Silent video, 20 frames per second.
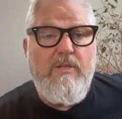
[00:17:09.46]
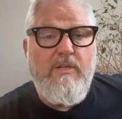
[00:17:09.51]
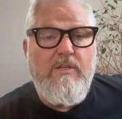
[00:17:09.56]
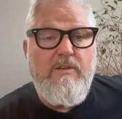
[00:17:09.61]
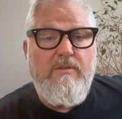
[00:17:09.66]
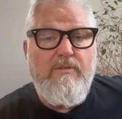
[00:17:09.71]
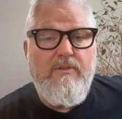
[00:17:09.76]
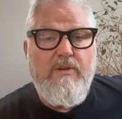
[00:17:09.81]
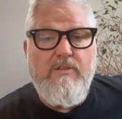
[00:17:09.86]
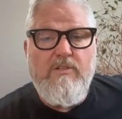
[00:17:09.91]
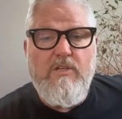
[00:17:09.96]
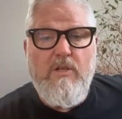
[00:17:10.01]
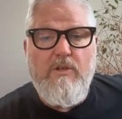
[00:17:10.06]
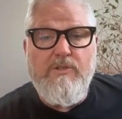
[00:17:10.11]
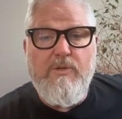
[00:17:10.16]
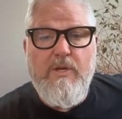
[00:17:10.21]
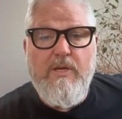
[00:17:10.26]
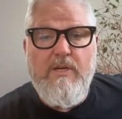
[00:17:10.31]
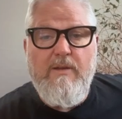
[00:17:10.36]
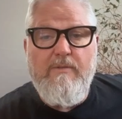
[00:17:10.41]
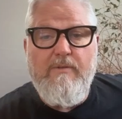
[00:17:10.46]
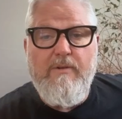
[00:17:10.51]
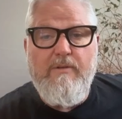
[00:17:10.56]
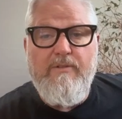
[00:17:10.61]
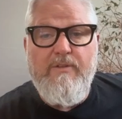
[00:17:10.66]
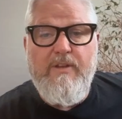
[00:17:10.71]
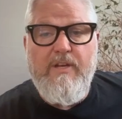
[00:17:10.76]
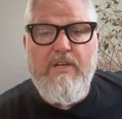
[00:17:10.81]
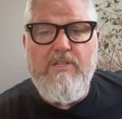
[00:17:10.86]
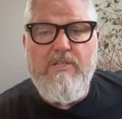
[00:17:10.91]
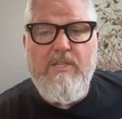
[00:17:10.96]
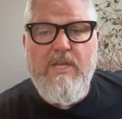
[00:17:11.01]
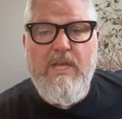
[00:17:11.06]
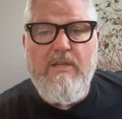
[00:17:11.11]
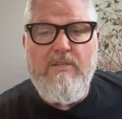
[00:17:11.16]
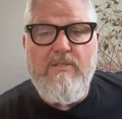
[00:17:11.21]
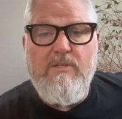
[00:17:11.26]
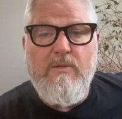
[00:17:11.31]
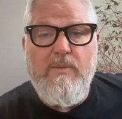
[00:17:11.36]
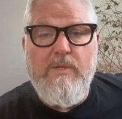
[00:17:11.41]
the difference also. I never finished
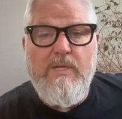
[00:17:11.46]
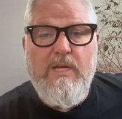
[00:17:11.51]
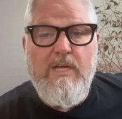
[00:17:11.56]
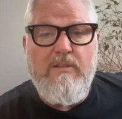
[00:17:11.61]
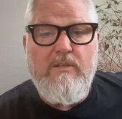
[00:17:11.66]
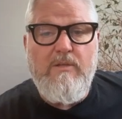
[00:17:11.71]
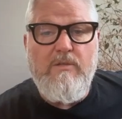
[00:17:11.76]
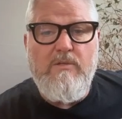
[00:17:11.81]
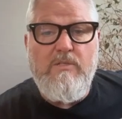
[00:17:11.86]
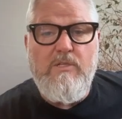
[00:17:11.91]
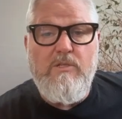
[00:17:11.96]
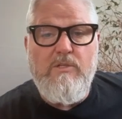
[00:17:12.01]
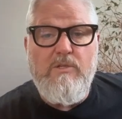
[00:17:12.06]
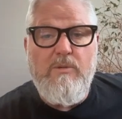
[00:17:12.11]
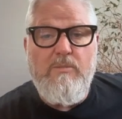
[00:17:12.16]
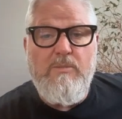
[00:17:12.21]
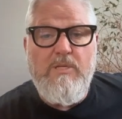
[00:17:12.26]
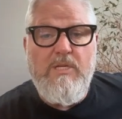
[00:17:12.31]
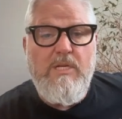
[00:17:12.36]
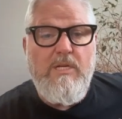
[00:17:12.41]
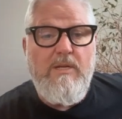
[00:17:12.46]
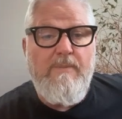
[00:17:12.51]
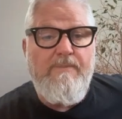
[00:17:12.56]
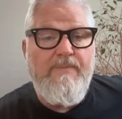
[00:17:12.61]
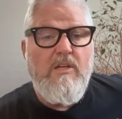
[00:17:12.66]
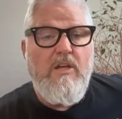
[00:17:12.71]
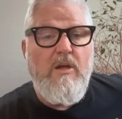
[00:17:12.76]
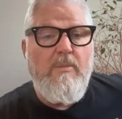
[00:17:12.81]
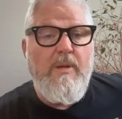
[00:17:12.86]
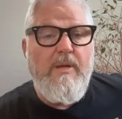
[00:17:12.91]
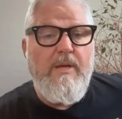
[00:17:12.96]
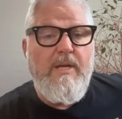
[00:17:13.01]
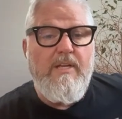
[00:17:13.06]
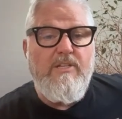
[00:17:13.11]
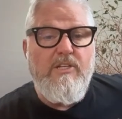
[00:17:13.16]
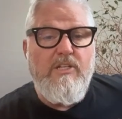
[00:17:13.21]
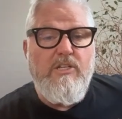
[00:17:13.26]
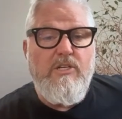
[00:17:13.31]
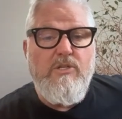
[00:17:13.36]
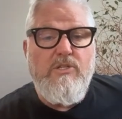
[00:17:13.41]
that. So we got those usermd, comment
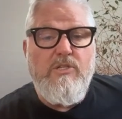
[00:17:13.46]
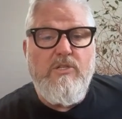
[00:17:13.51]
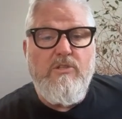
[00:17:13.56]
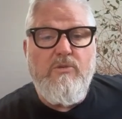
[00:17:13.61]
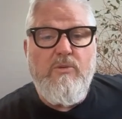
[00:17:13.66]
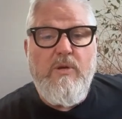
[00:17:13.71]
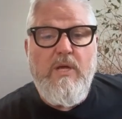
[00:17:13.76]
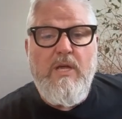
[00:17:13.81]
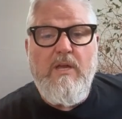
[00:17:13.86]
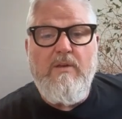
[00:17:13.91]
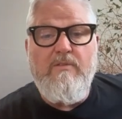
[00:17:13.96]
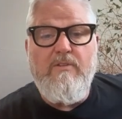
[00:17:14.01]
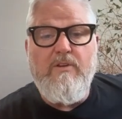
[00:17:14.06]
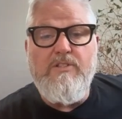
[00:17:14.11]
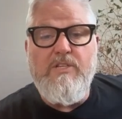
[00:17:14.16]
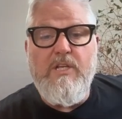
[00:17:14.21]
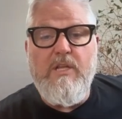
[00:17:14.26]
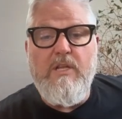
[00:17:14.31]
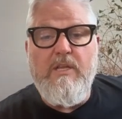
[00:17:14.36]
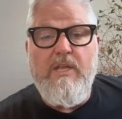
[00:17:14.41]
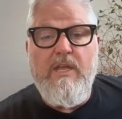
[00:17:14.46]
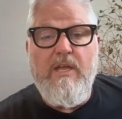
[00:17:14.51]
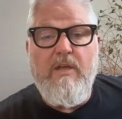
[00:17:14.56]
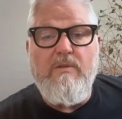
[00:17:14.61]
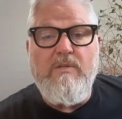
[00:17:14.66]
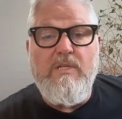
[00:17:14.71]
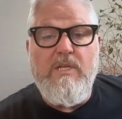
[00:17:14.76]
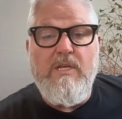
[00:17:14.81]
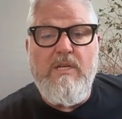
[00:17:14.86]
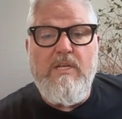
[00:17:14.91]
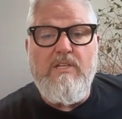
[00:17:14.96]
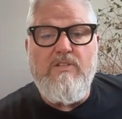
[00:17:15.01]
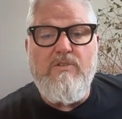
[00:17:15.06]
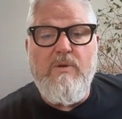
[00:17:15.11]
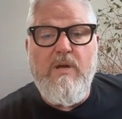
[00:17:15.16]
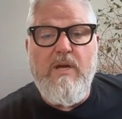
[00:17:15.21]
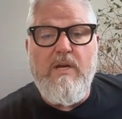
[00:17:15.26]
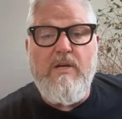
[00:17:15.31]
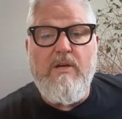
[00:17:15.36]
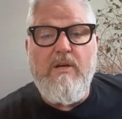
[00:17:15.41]
execution thread, Vercel account, DNS
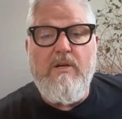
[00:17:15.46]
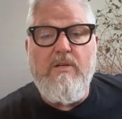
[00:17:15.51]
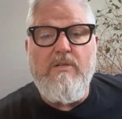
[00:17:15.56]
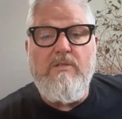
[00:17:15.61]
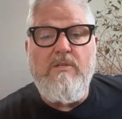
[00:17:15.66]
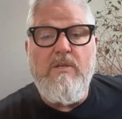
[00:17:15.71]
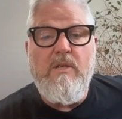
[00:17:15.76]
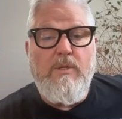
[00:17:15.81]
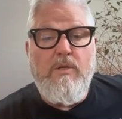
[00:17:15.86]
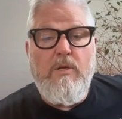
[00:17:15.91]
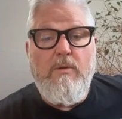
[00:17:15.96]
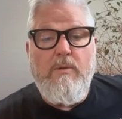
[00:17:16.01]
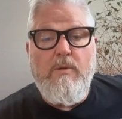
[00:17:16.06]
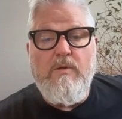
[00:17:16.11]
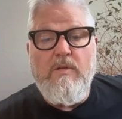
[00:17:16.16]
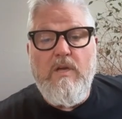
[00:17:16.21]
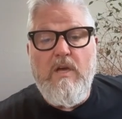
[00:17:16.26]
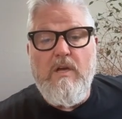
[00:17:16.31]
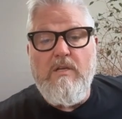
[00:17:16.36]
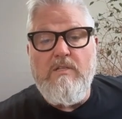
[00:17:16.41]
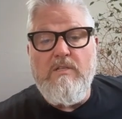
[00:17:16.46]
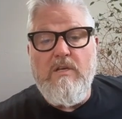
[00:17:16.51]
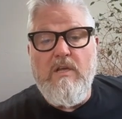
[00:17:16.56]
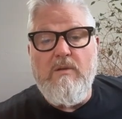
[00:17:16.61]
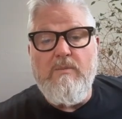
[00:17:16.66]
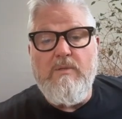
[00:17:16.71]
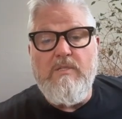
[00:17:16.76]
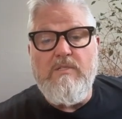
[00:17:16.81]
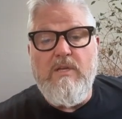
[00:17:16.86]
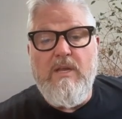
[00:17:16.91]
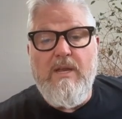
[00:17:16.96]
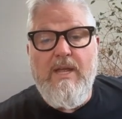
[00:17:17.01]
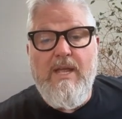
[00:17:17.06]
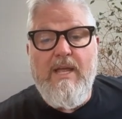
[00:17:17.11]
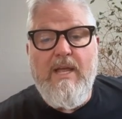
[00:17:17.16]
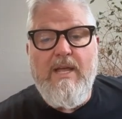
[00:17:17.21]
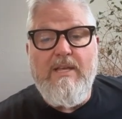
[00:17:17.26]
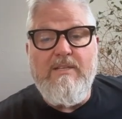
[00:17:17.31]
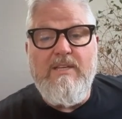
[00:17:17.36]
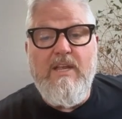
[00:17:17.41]
records,
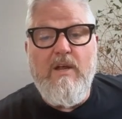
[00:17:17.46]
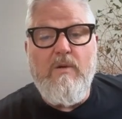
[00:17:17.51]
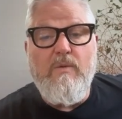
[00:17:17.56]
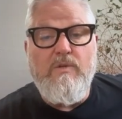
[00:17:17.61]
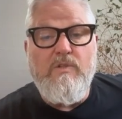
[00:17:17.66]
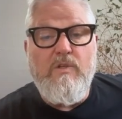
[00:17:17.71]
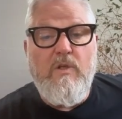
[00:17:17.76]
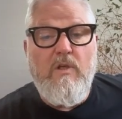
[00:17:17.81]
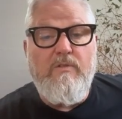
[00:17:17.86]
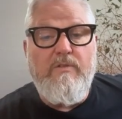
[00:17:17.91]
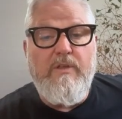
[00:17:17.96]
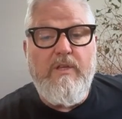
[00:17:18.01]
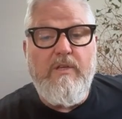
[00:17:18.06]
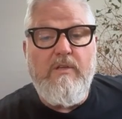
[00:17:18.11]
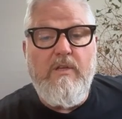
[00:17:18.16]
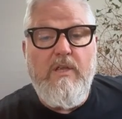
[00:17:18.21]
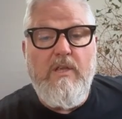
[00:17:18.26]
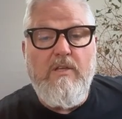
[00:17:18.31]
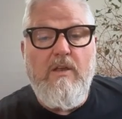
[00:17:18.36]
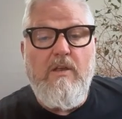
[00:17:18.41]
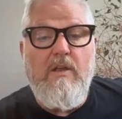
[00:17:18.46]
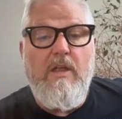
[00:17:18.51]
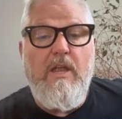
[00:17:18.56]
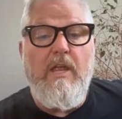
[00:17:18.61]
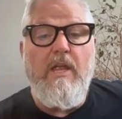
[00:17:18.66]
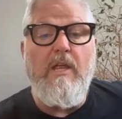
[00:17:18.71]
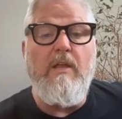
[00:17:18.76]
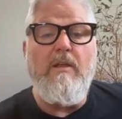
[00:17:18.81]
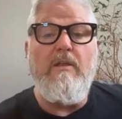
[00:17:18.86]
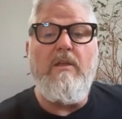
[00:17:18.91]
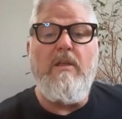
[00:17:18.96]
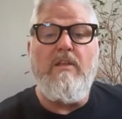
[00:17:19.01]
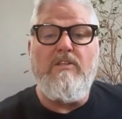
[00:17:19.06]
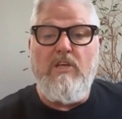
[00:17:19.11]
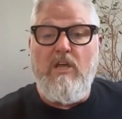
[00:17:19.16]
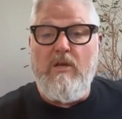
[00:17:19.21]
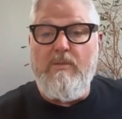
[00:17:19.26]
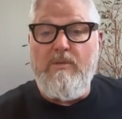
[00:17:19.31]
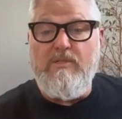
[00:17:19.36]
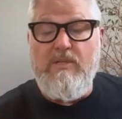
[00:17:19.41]
www.atonimus.ai is now resolving, and
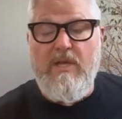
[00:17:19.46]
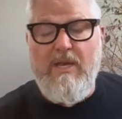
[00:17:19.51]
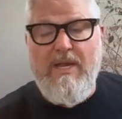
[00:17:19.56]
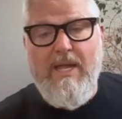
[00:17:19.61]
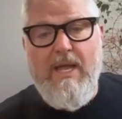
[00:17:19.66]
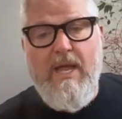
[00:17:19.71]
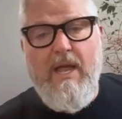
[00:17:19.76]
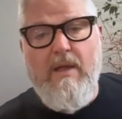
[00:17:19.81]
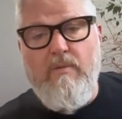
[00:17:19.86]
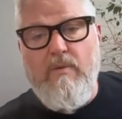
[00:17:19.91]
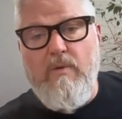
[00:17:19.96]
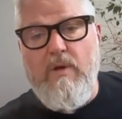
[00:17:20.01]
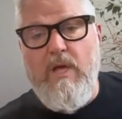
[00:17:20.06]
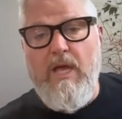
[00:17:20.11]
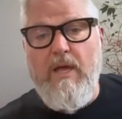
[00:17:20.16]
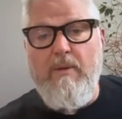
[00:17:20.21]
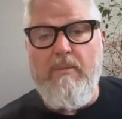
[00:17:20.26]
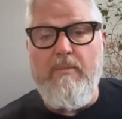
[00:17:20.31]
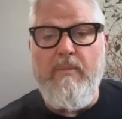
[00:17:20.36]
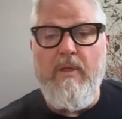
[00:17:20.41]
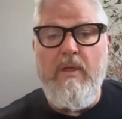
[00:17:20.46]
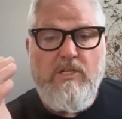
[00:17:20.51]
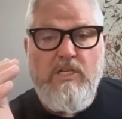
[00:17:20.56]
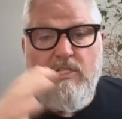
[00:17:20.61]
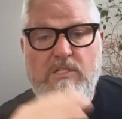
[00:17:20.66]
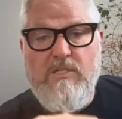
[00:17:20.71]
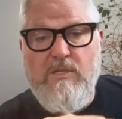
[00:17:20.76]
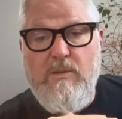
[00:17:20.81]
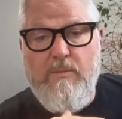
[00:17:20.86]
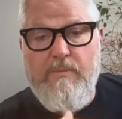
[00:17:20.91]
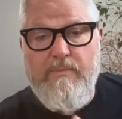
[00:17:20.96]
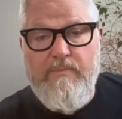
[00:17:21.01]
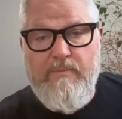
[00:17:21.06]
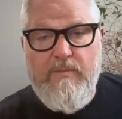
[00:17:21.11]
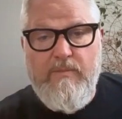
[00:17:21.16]
atonimus.ai, just the